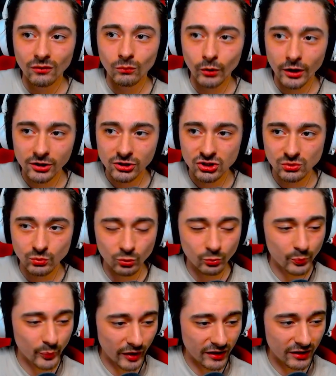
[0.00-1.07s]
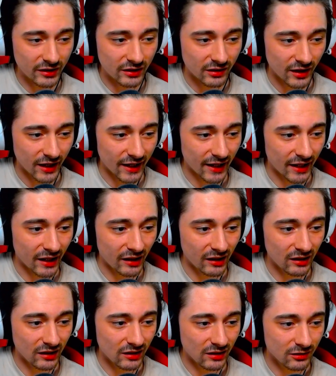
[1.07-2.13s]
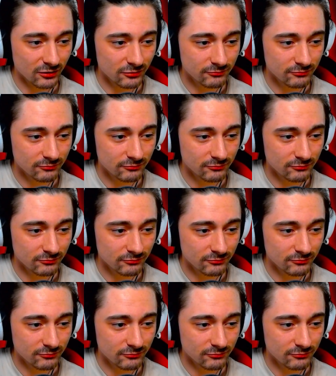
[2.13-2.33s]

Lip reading: which will be I